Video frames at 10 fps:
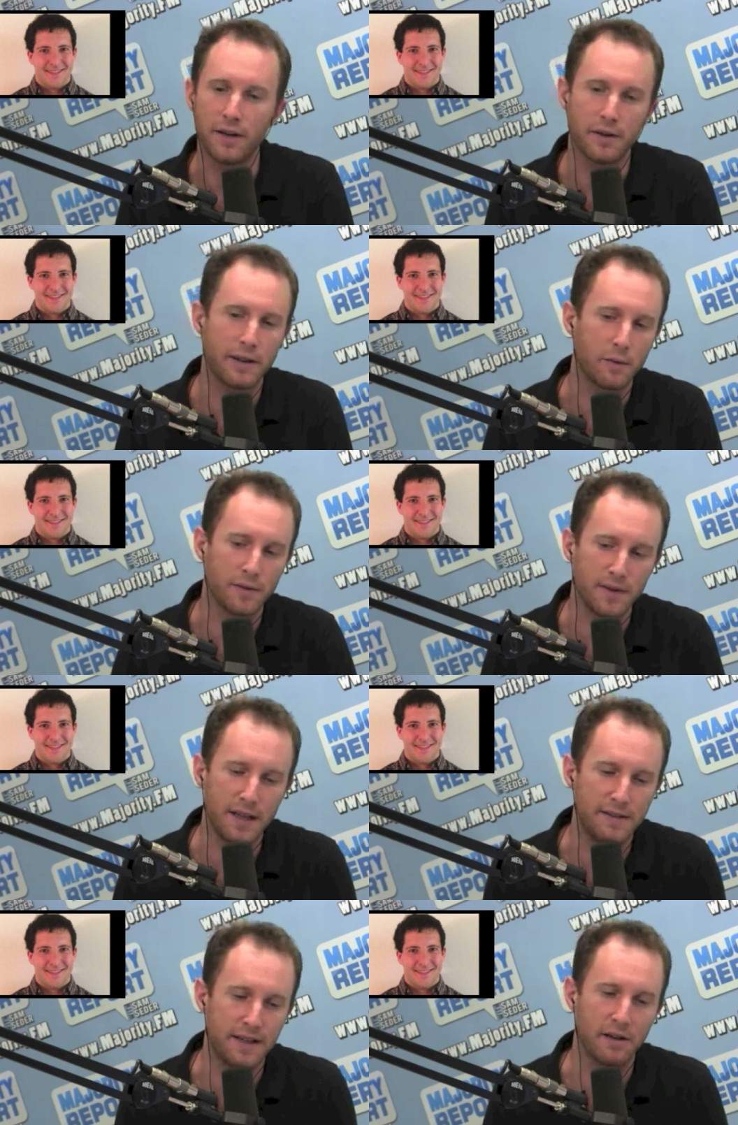Speaker 1: I thought there was
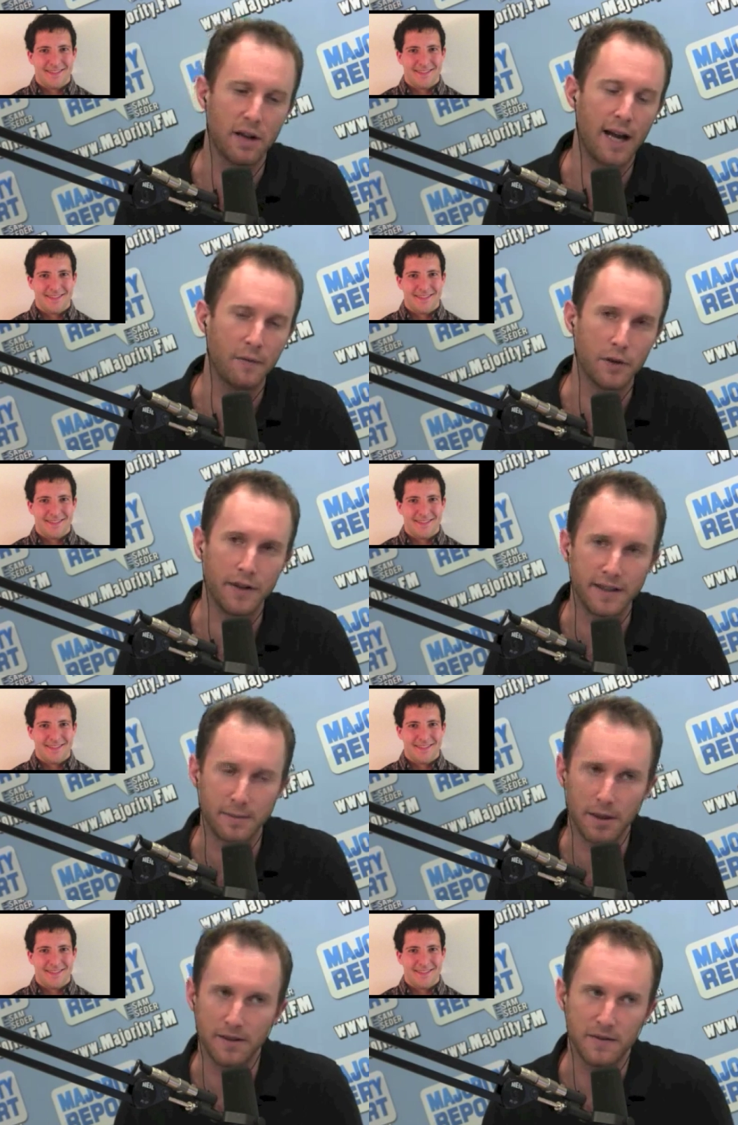he said a lot of good things
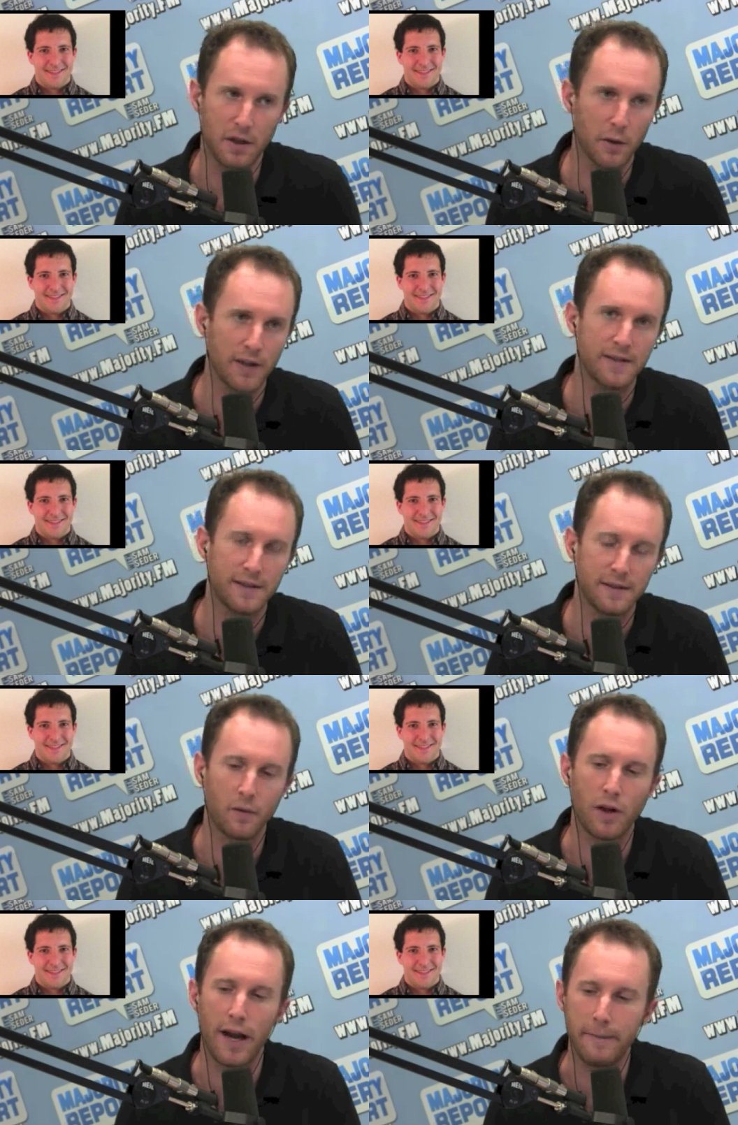about the seriousness of
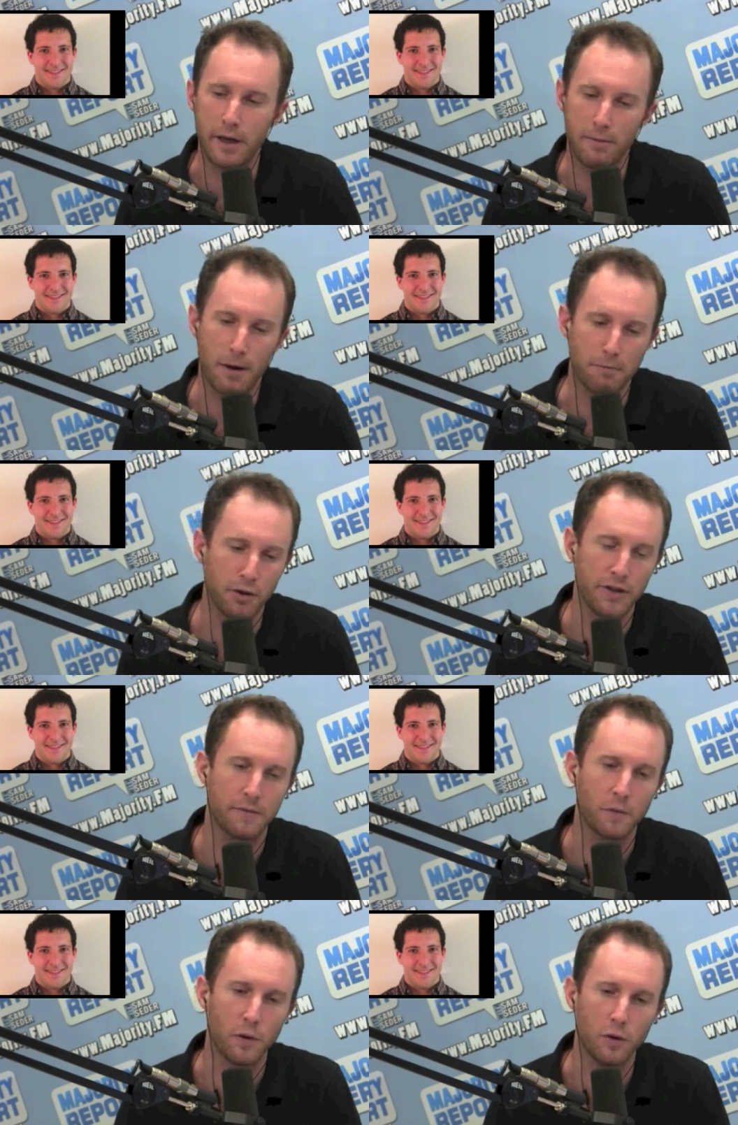climate, about pushing
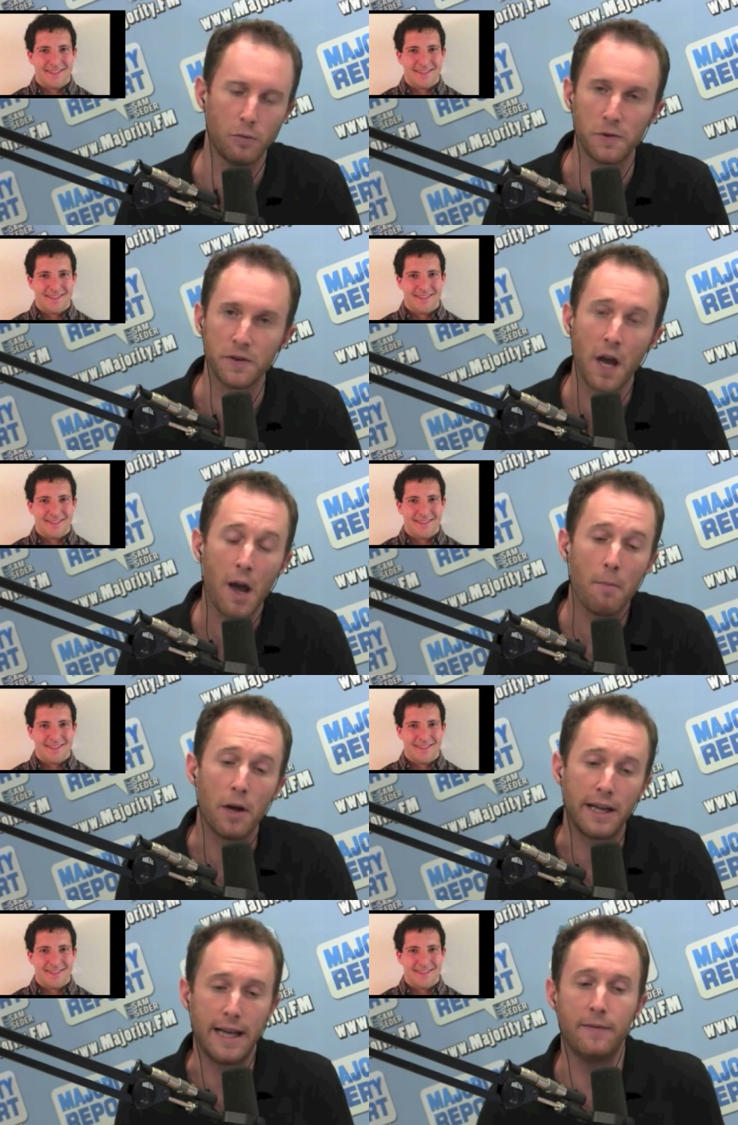for renewables,
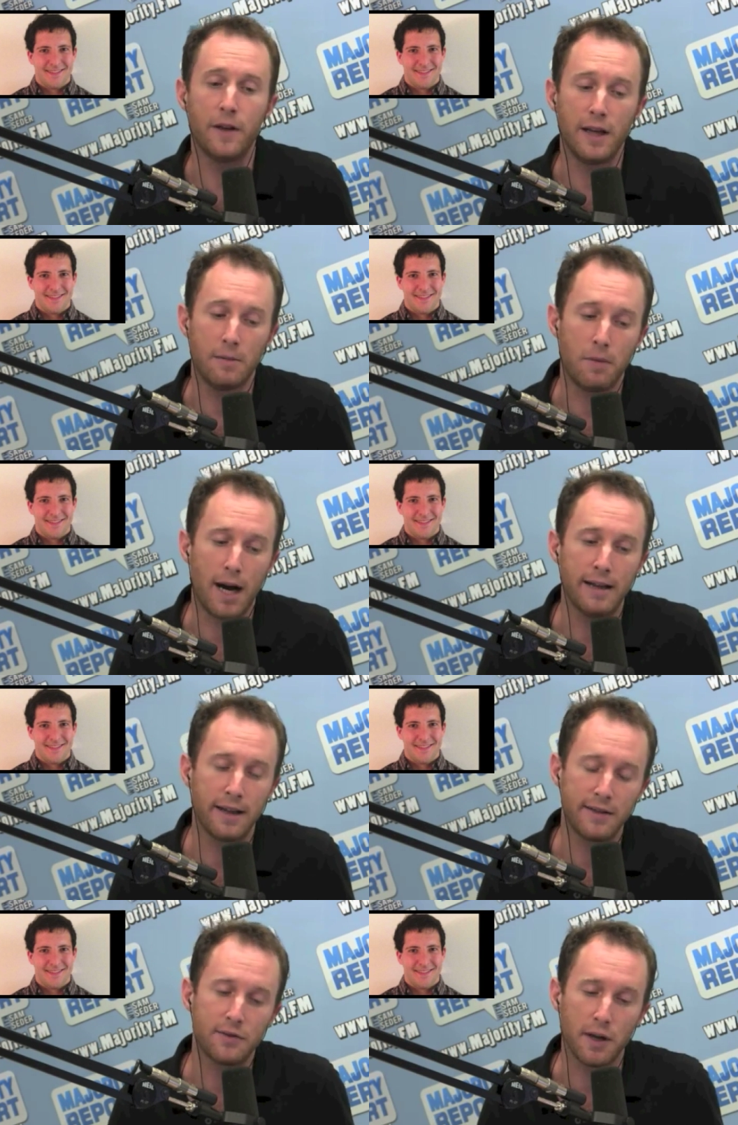but even in my
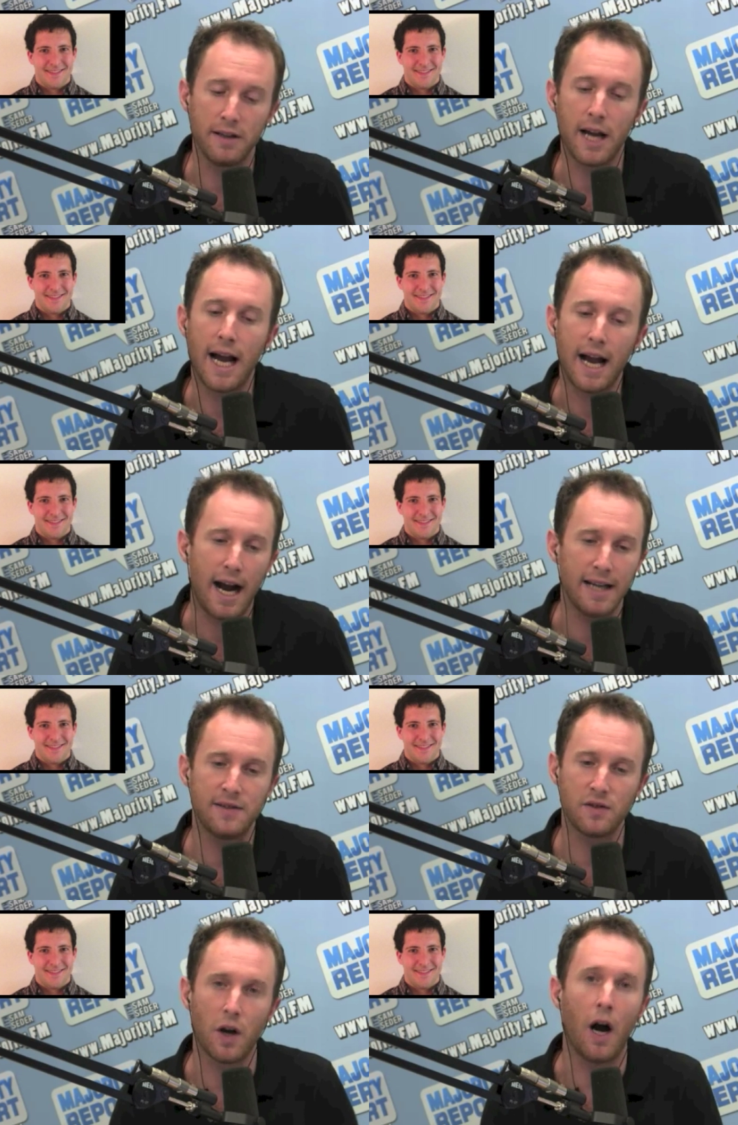less trained eye, I
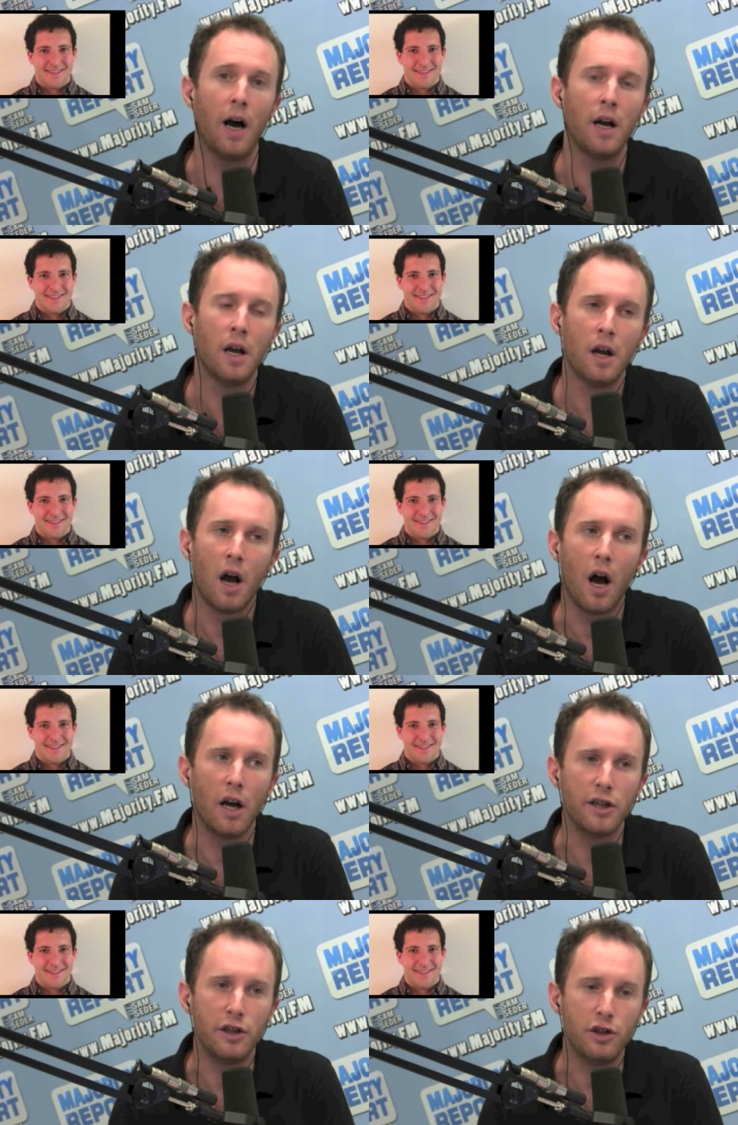saw a
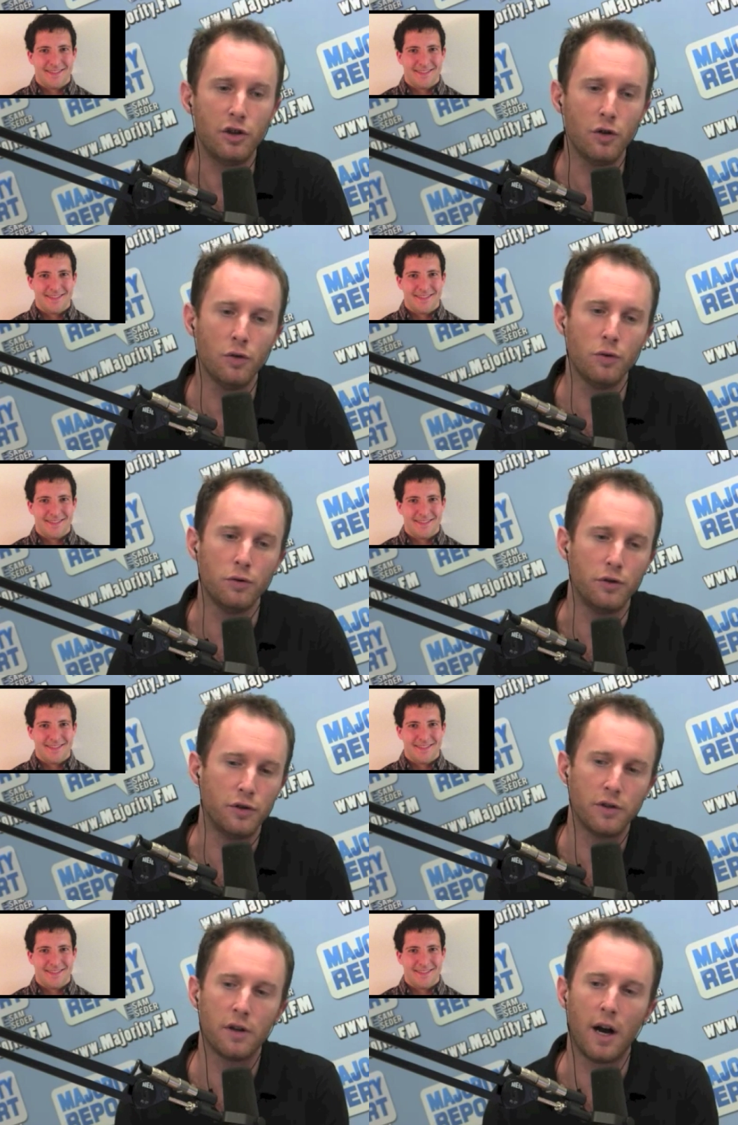
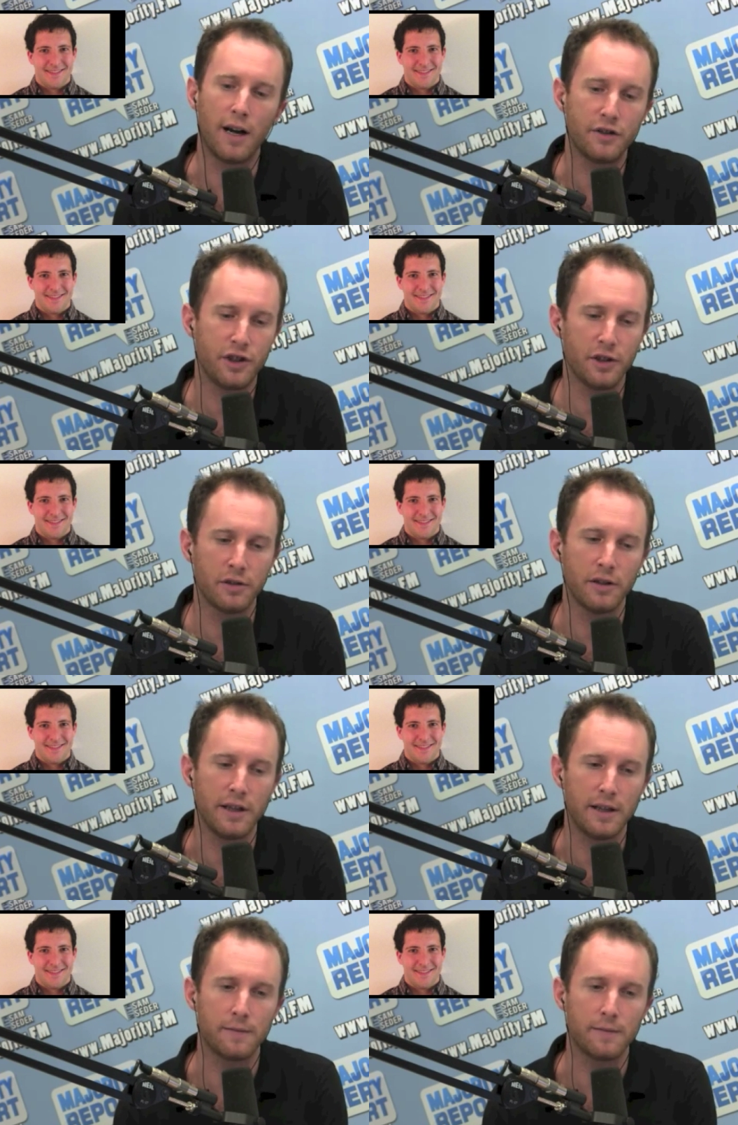huge uh, cheerleading